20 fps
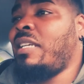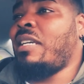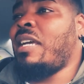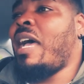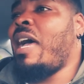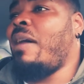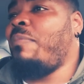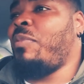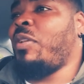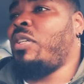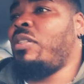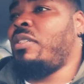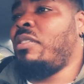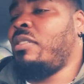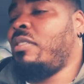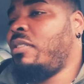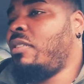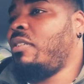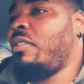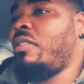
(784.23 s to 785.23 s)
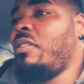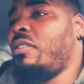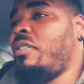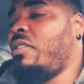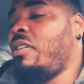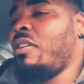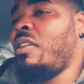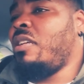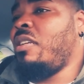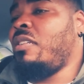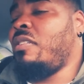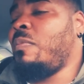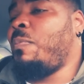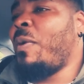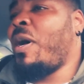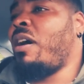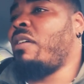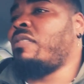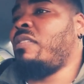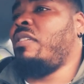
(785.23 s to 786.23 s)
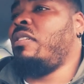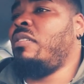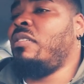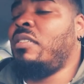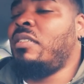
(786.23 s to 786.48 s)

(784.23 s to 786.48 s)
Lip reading: can happen. It's boxing,